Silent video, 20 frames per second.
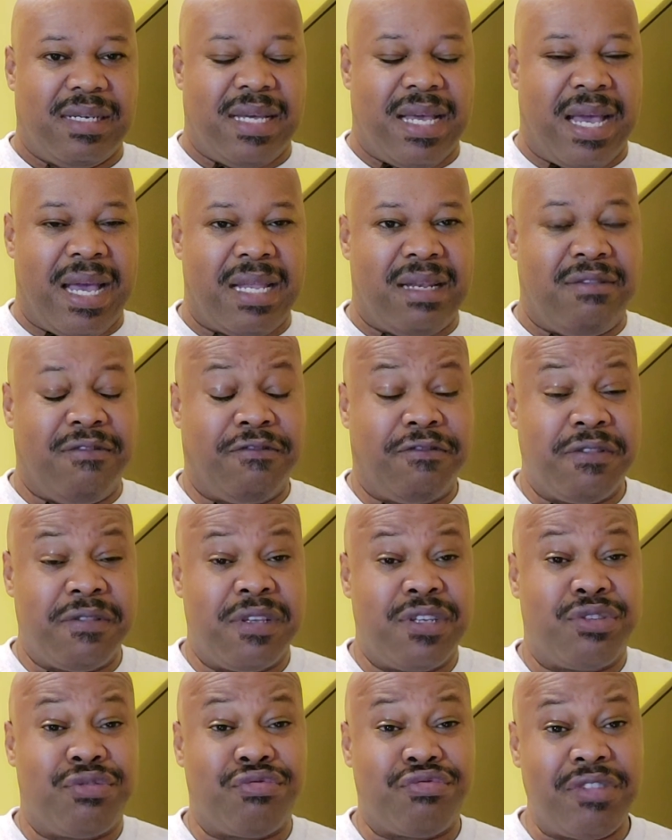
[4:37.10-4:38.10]
And for
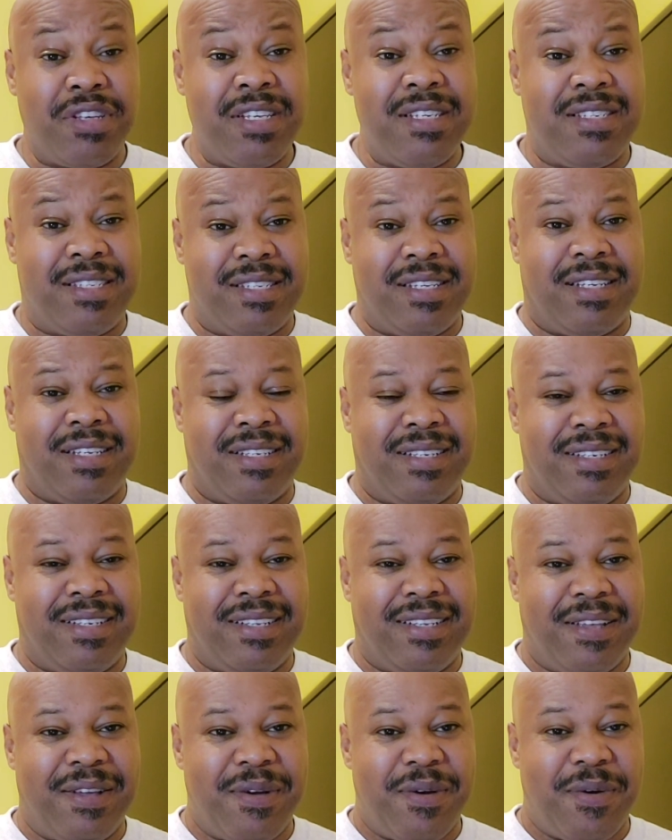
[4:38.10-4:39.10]
this reason,
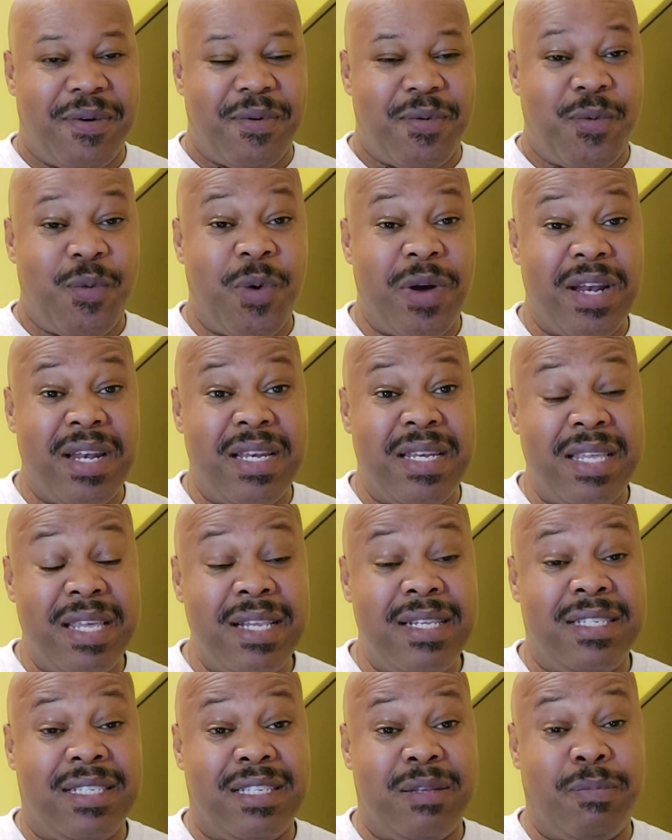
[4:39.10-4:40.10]
one
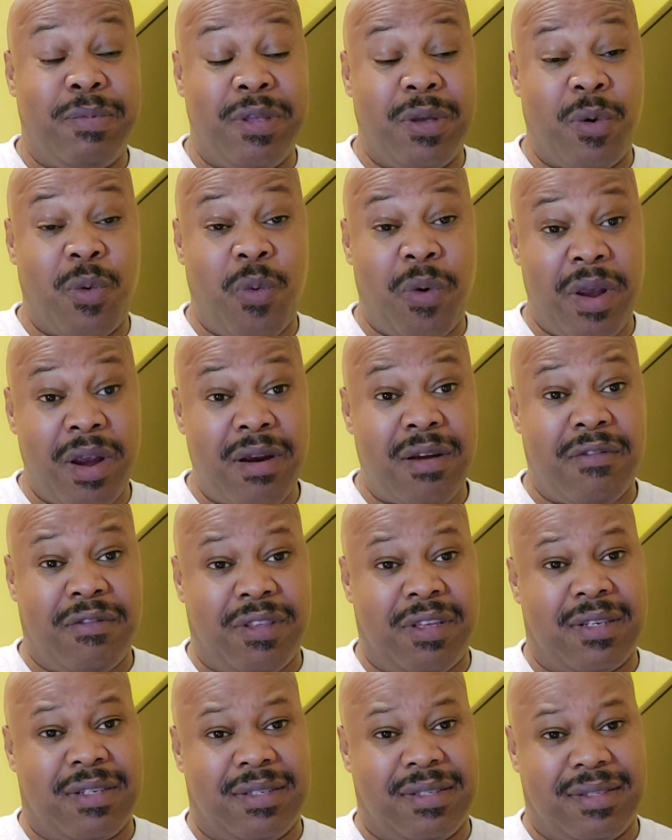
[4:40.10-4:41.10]
needs to be aware of
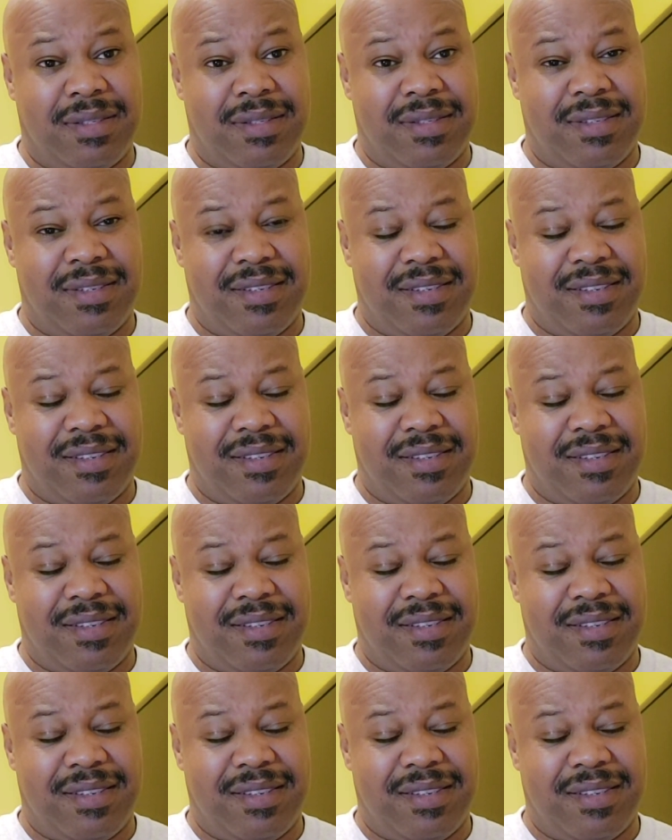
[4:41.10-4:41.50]
this,